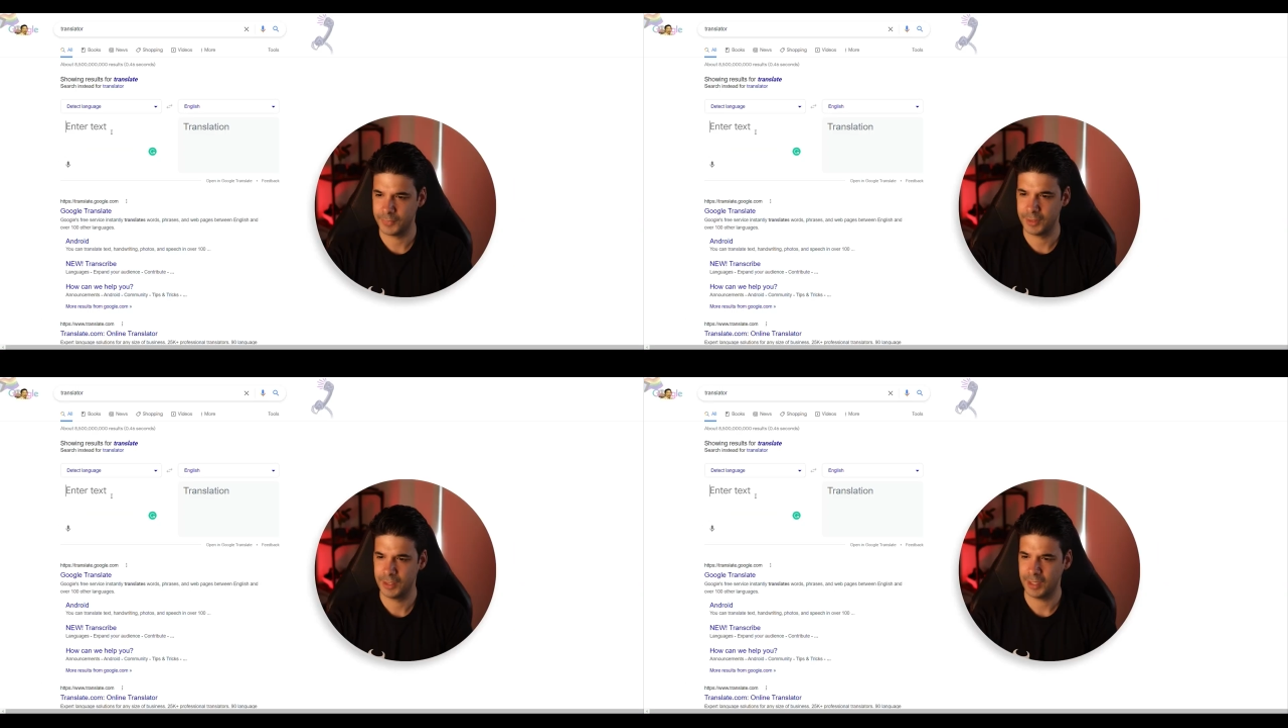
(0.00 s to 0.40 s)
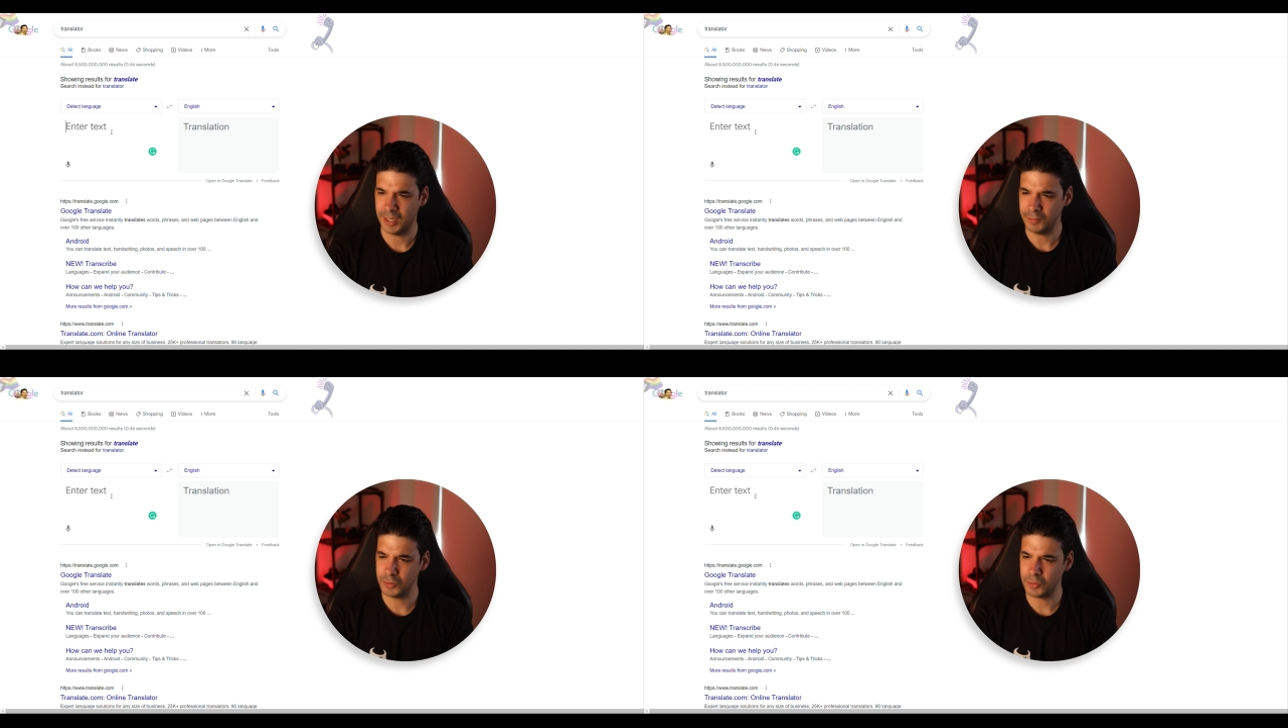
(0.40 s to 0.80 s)
How do
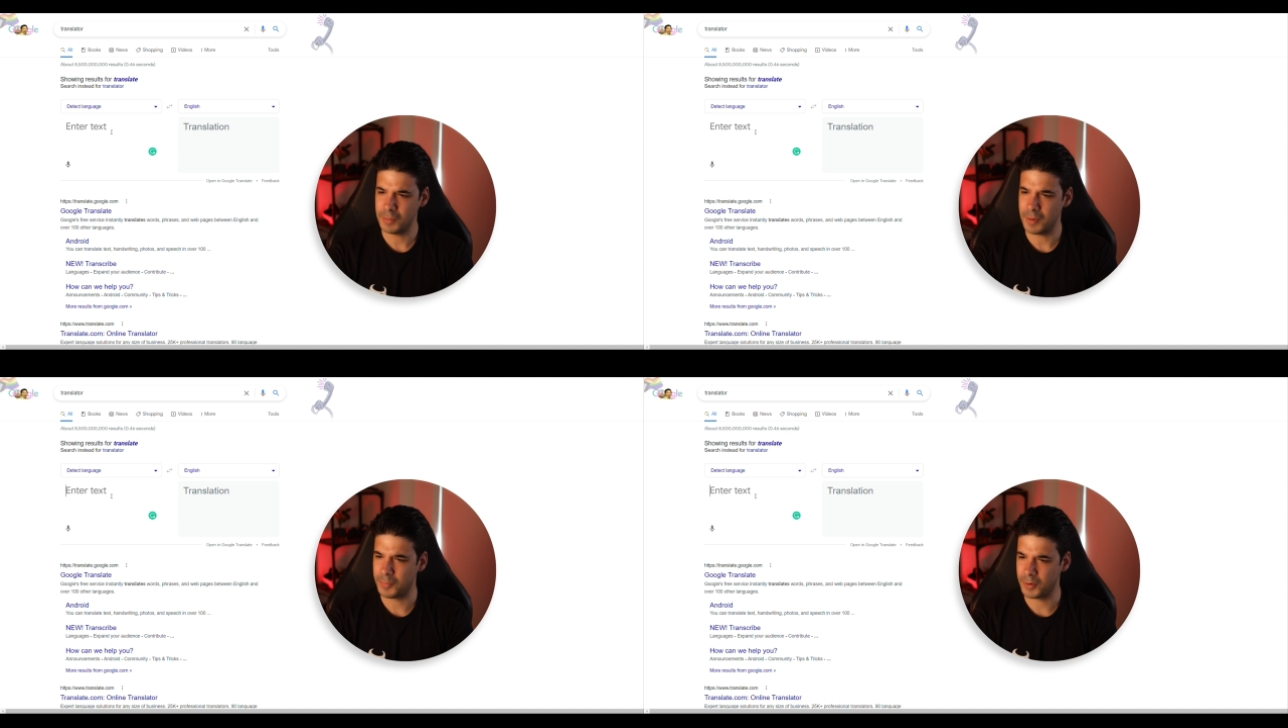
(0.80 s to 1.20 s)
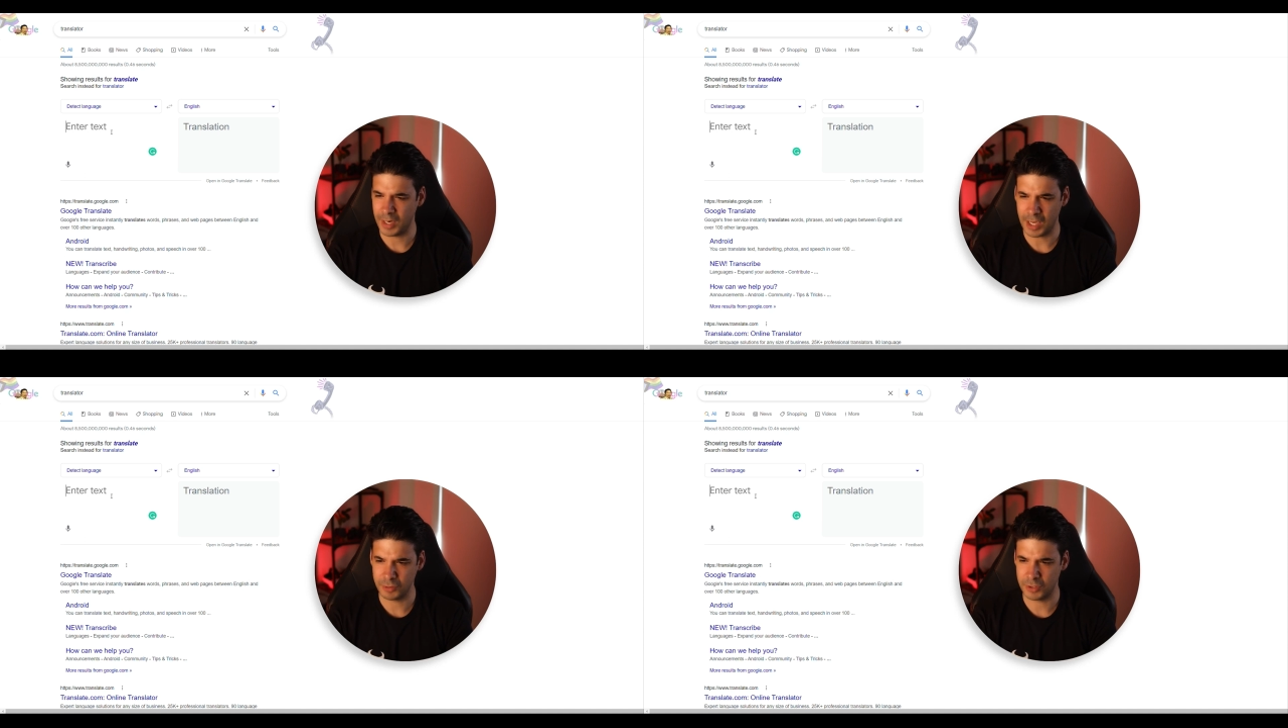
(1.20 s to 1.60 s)
you even pronounce
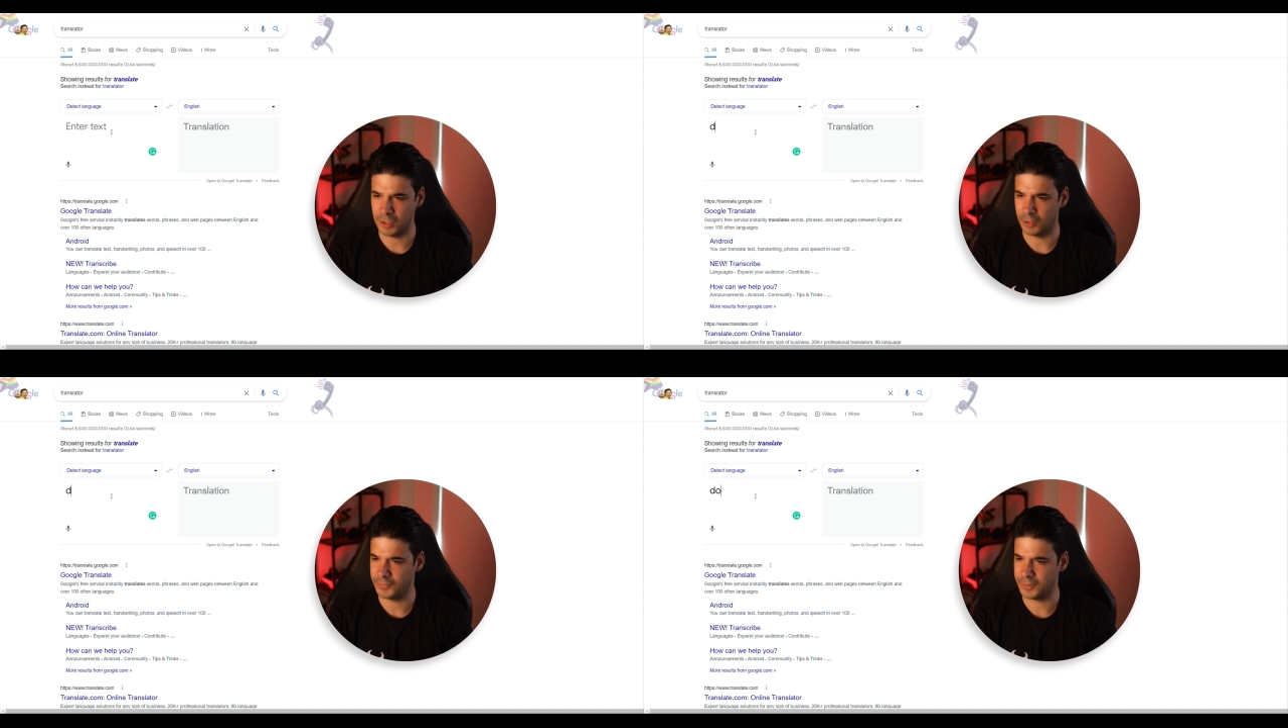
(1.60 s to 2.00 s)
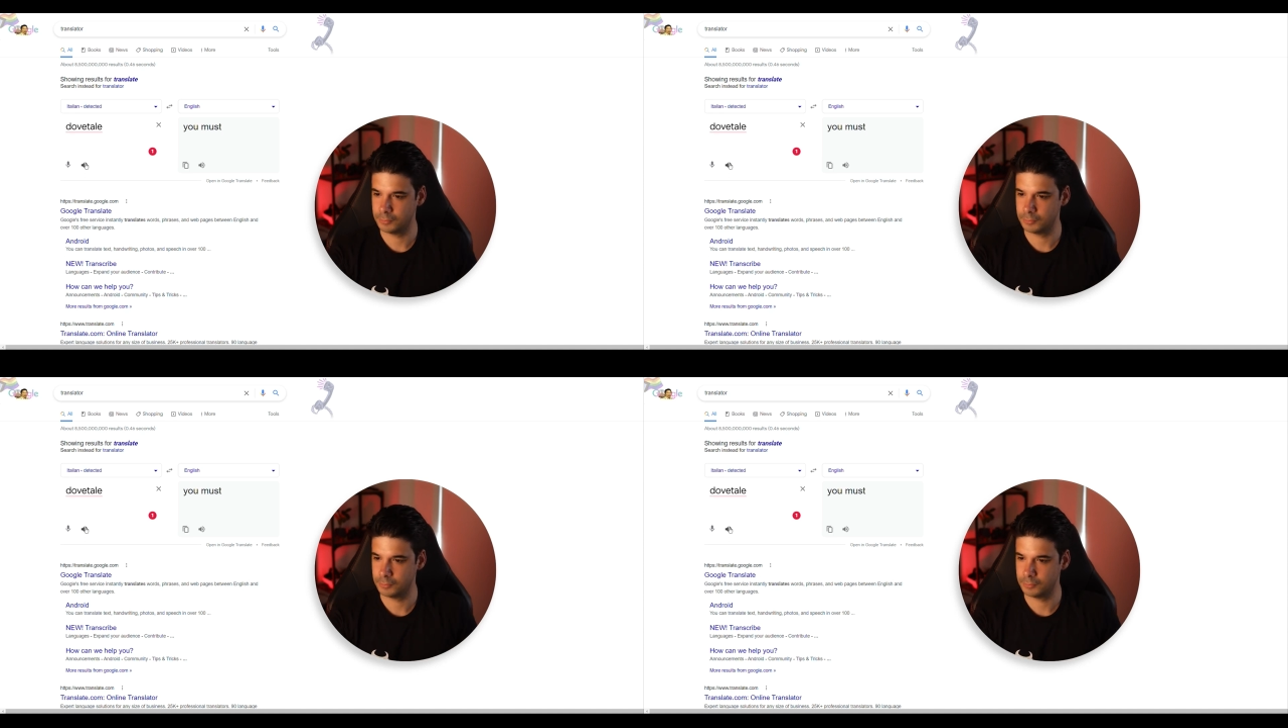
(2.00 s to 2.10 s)
Dovetail?